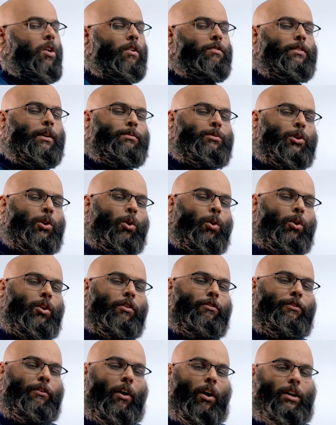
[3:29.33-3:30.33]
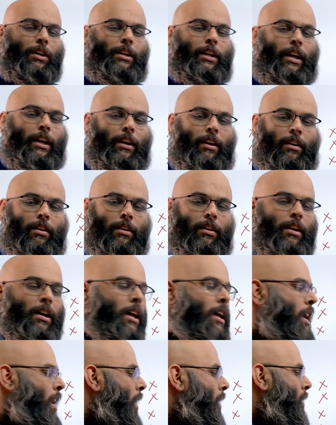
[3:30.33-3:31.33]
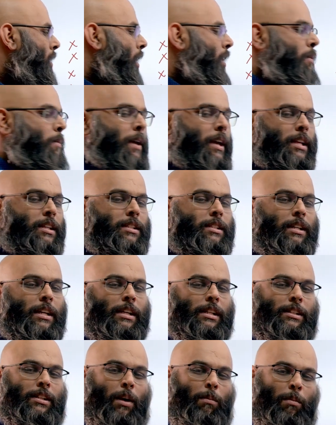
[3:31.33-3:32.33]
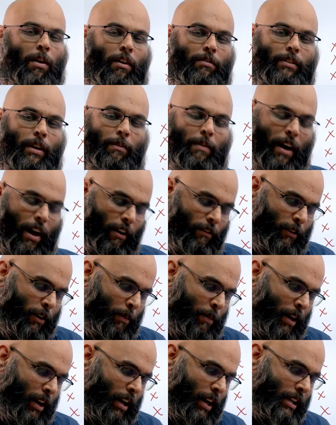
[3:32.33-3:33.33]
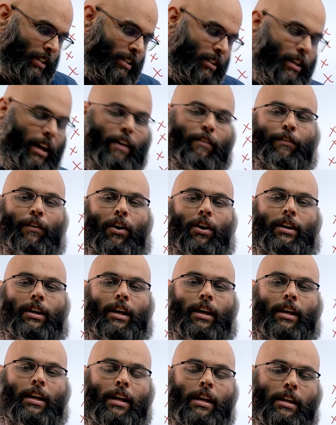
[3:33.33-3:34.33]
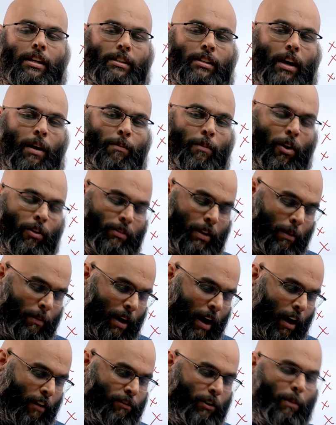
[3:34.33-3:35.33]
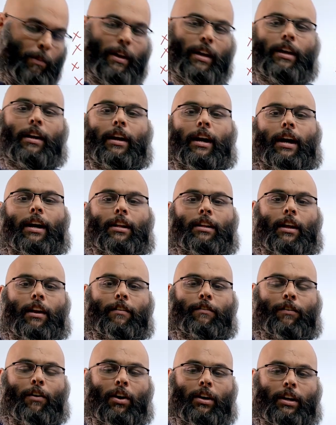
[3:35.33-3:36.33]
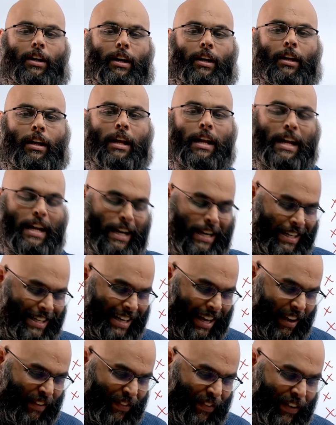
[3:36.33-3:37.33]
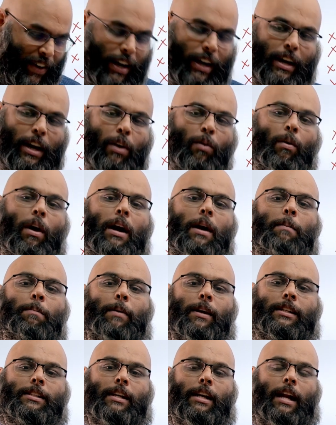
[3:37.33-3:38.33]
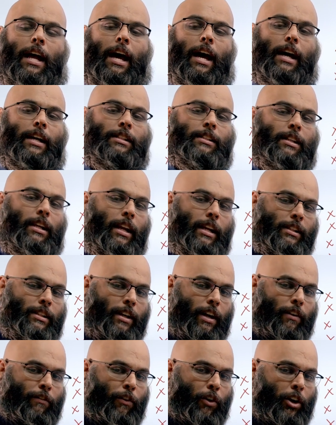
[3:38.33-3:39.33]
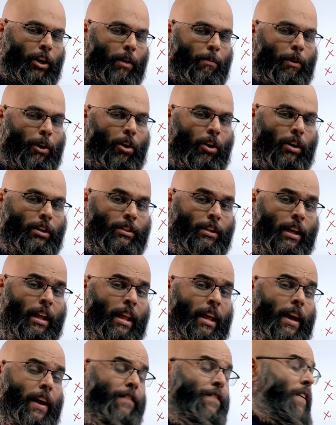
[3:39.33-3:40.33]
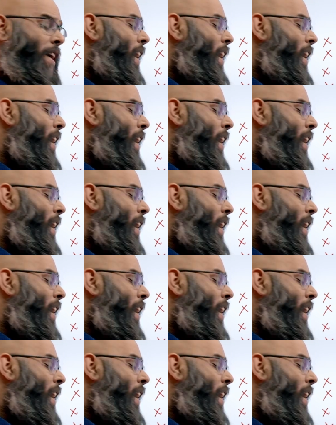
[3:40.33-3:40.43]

of them scored 40. That means some of them have to be less than 40, some of them have to be greater than 40. Definitely one person has less than 40 because if